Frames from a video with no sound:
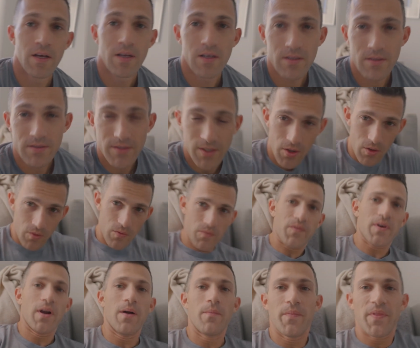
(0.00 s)
So
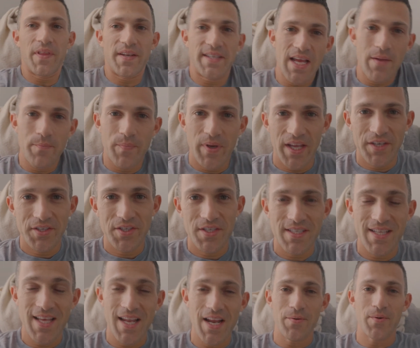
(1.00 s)
from the 10 pages
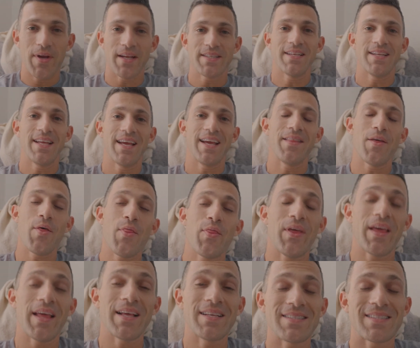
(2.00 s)
that I read today, the
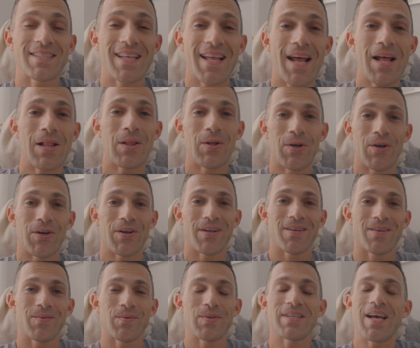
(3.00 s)
things that I
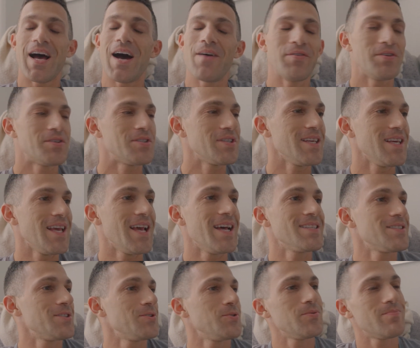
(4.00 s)
learned was obviously
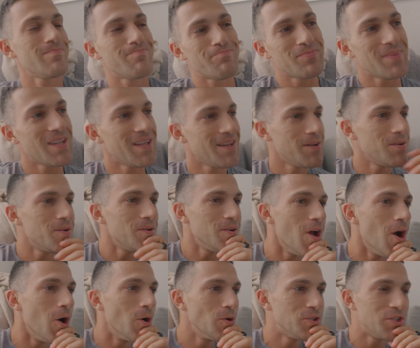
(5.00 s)
yes,
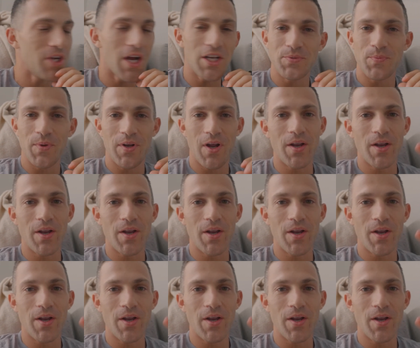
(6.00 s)
no judgment on